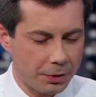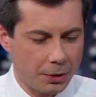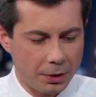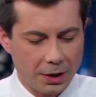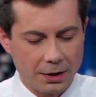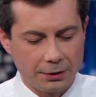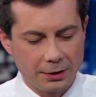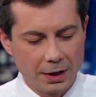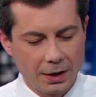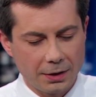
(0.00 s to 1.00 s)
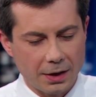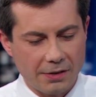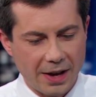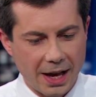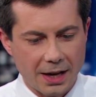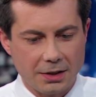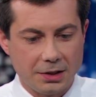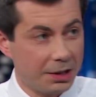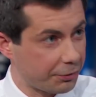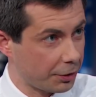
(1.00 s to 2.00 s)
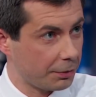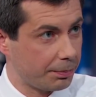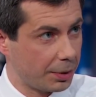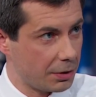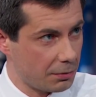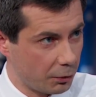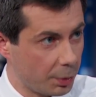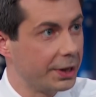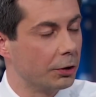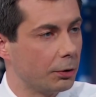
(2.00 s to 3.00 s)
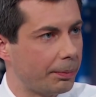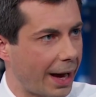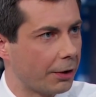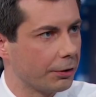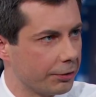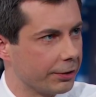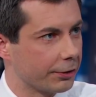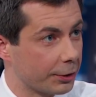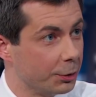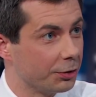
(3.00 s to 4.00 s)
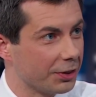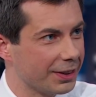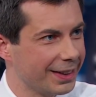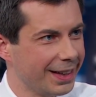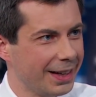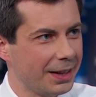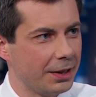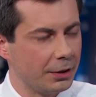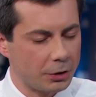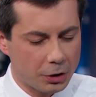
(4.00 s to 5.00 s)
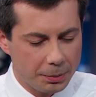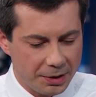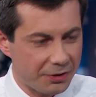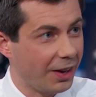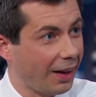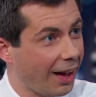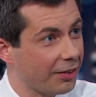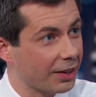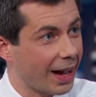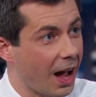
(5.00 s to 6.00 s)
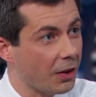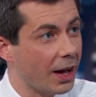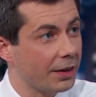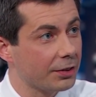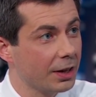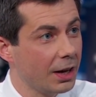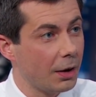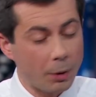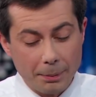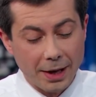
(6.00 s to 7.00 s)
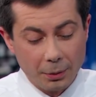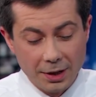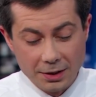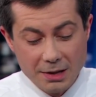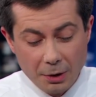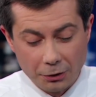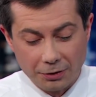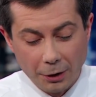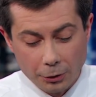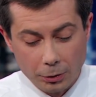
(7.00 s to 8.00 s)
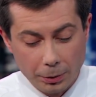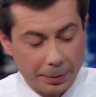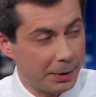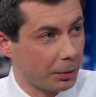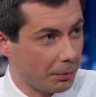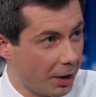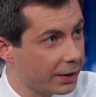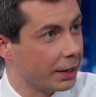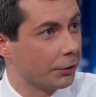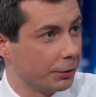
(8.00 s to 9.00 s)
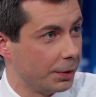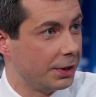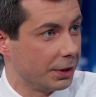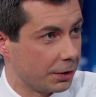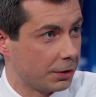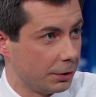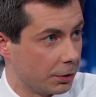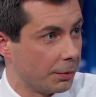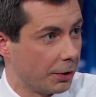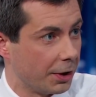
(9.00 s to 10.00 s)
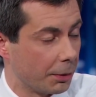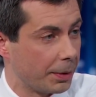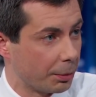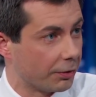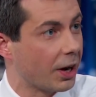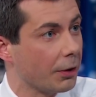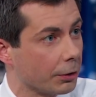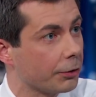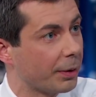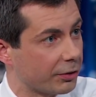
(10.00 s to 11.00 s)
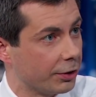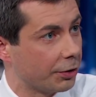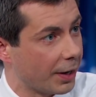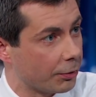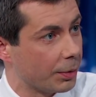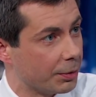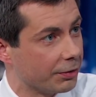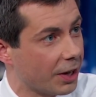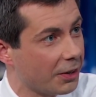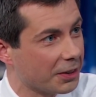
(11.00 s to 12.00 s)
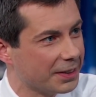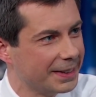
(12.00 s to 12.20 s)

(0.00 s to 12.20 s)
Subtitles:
communities that have had different but real patterns of exclusion that could be fantastic allies, and where, by the way, the most vulnerable people among the LGBTQ community are people of color, especially trans women of color,